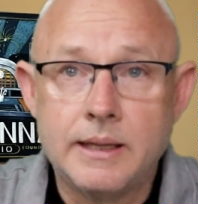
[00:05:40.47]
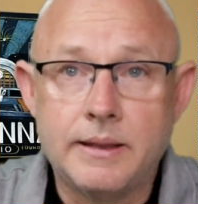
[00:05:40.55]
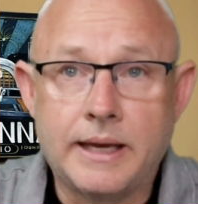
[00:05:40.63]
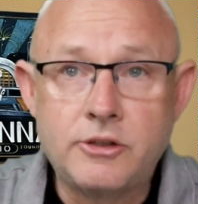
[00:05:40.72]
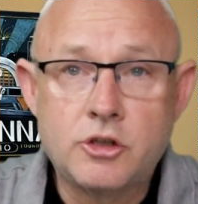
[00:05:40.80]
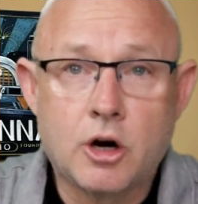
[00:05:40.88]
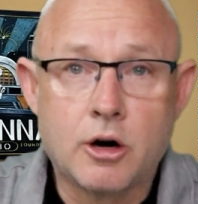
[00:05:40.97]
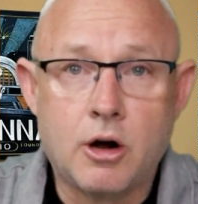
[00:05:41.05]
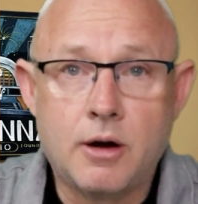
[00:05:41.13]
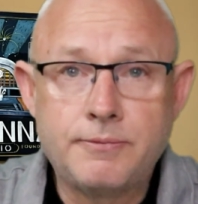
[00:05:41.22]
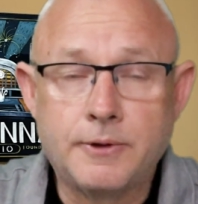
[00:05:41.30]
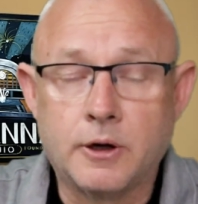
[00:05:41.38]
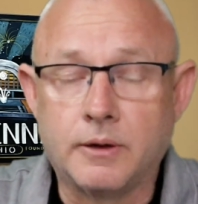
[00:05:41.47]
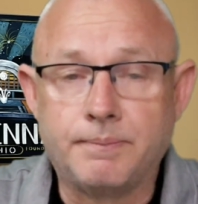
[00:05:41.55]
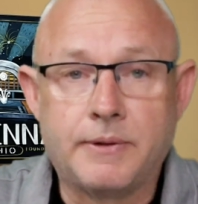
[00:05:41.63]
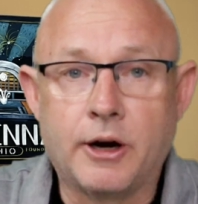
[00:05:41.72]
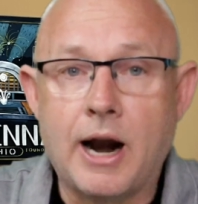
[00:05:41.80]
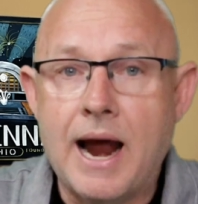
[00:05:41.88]
They start off, or
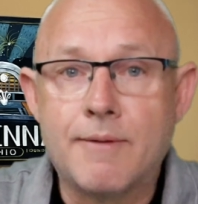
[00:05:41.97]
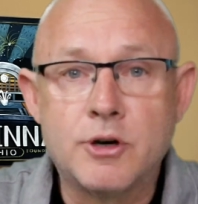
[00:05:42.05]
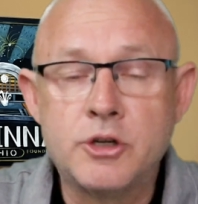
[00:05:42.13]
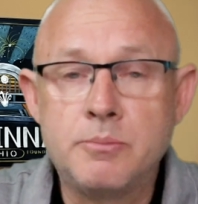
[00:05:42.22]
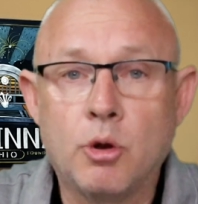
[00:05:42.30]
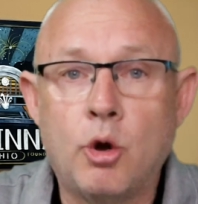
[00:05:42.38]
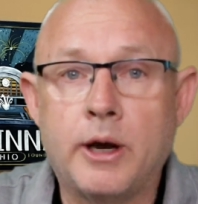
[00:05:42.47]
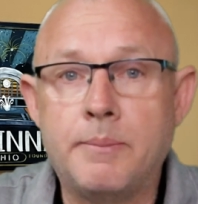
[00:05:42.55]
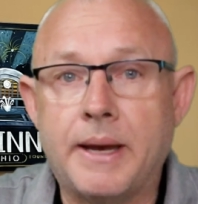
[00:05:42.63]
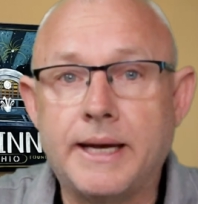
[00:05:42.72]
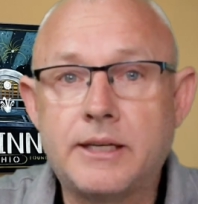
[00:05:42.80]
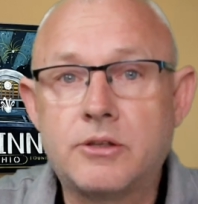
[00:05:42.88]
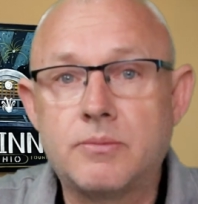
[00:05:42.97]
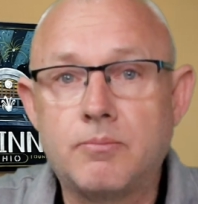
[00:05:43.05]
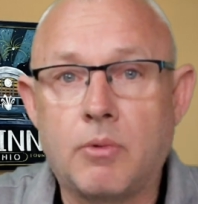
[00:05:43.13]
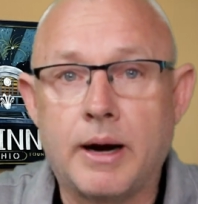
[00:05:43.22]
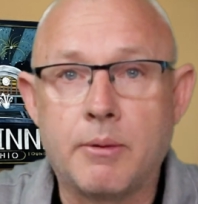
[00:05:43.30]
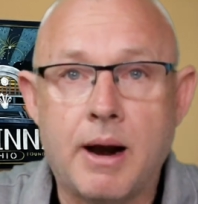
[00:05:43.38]
their average employee makes
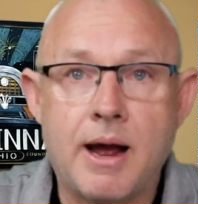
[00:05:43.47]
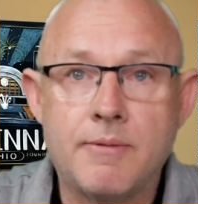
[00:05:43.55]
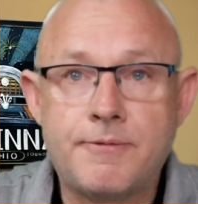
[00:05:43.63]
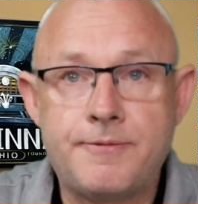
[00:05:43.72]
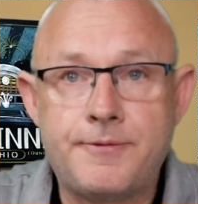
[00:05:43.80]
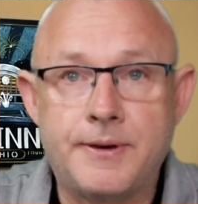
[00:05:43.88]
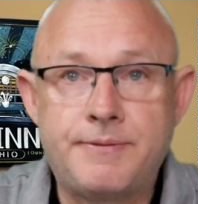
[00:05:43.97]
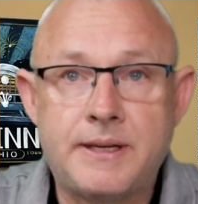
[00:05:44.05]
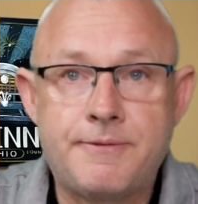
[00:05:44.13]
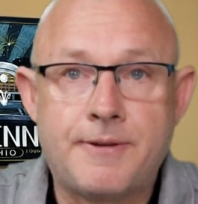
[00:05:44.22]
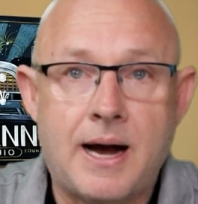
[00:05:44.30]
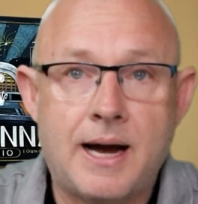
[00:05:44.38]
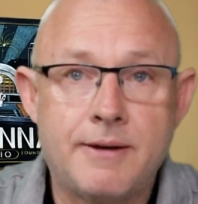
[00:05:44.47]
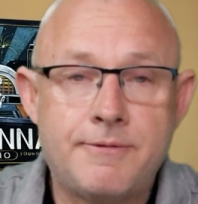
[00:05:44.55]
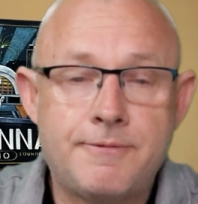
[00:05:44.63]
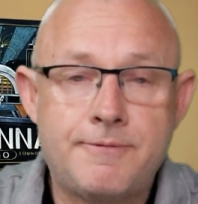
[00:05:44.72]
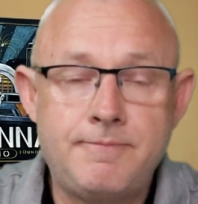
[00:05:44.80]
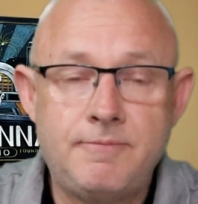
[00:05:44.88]
right around
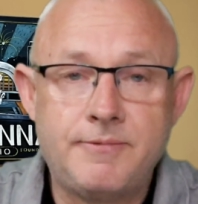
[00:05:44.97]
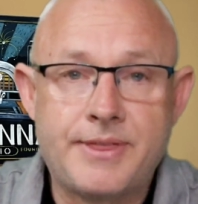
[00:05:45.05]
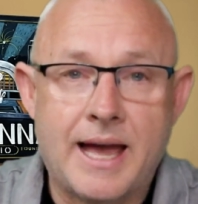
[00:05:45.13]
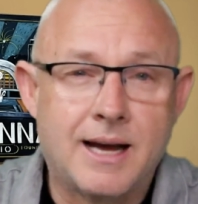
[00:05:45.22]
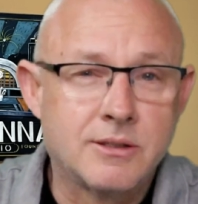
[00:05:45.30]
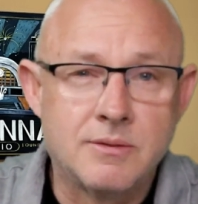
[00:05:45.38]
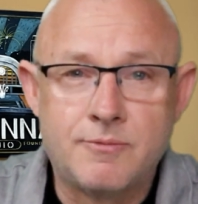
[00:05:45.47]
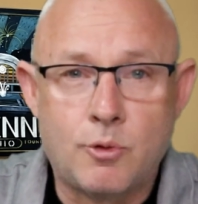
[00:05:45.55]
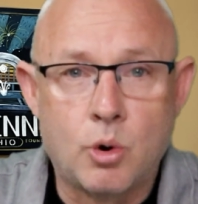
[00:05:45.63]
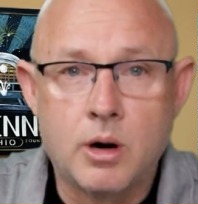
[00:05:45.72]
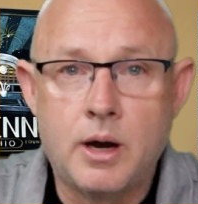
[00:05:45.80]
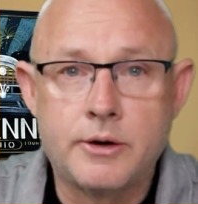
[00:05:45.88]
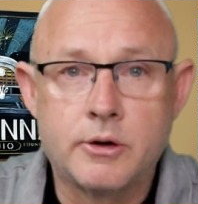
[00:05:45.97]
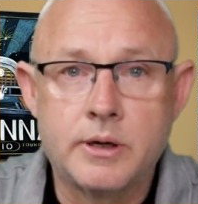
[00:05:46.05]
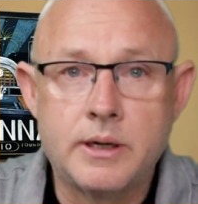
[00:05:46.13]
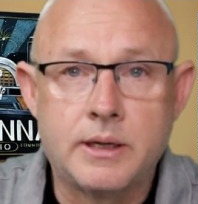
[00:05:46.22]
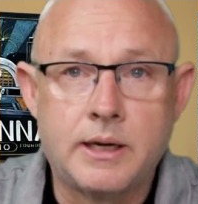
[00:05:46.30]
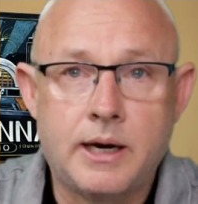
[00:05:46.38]

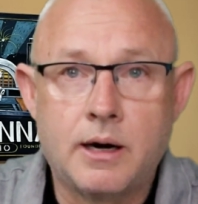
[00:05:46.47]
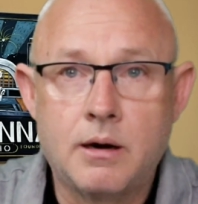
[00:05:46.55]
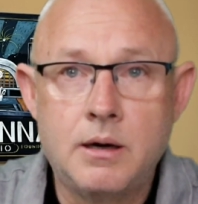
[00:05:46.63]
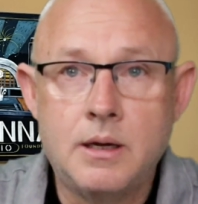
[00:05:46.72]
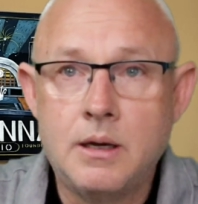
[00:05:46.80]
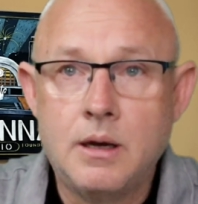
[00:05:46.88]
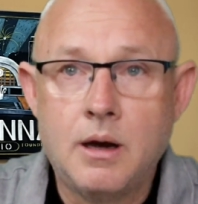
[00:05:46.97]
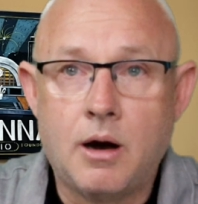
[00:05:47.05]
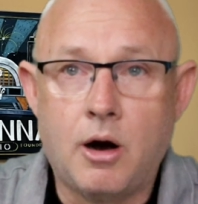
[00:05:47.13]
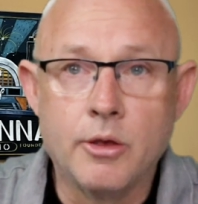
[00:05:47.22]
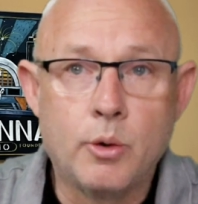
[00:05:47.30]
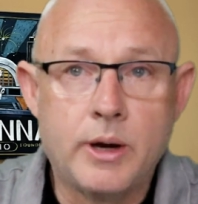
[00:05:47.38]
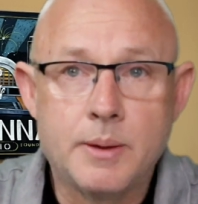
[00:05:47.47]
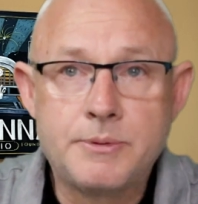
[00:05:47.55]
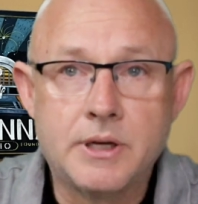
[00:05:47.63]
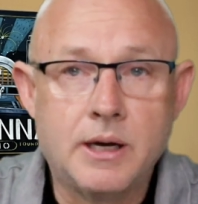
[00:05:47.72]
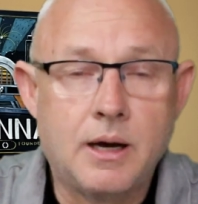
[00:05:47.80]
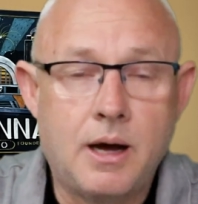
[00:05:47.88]
$55,400 a year, all the way up
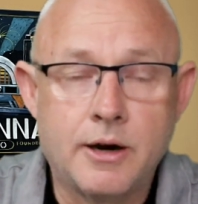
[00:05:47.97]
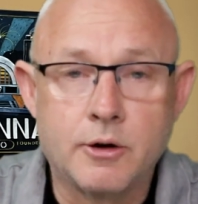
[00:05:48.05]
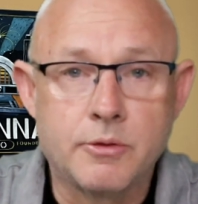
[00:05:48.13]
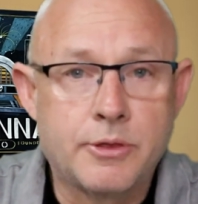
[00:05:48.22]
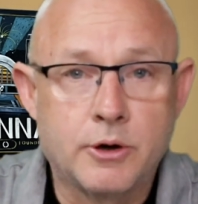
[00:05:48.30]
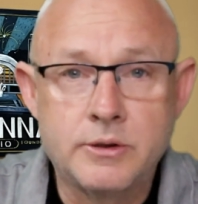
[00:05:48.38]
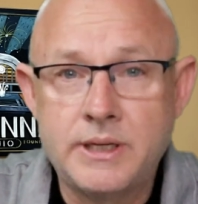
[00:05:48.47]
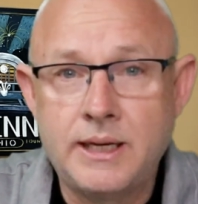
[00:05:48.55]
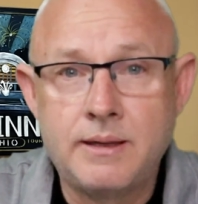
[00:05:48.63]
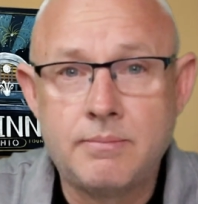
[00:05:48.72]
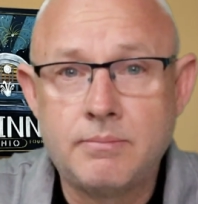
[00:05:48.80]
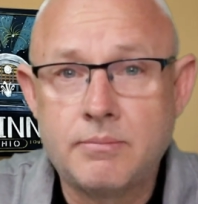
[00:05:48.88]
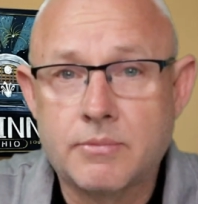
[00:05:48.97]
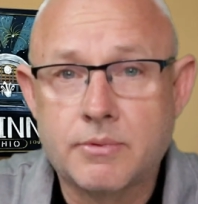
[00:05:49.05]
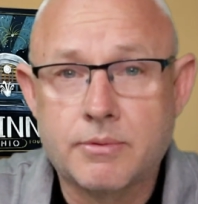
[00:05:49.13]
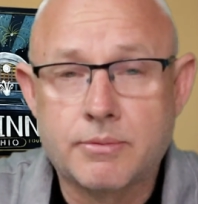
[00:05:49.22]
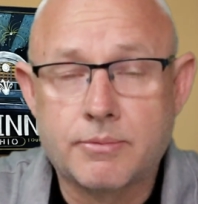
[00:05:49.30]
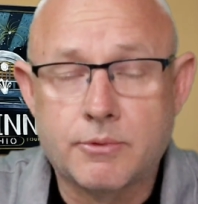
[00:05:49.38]
to
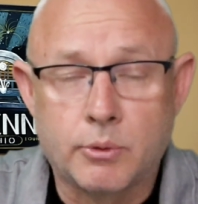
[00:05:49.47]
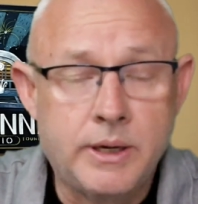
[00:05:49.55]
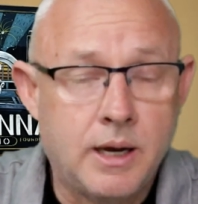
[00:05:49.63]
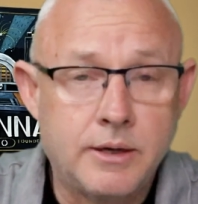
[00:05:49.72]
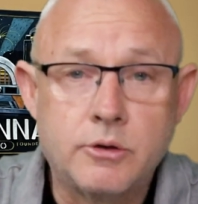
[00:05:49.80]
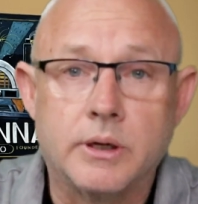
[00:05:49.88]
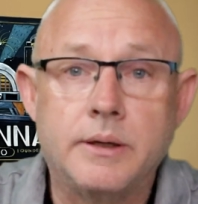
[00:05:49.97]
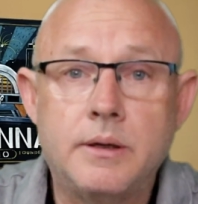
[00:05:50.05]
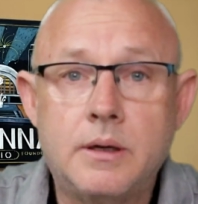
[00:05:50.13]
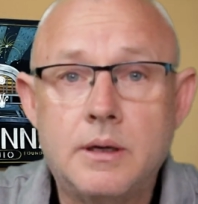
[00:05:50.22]
$113,300.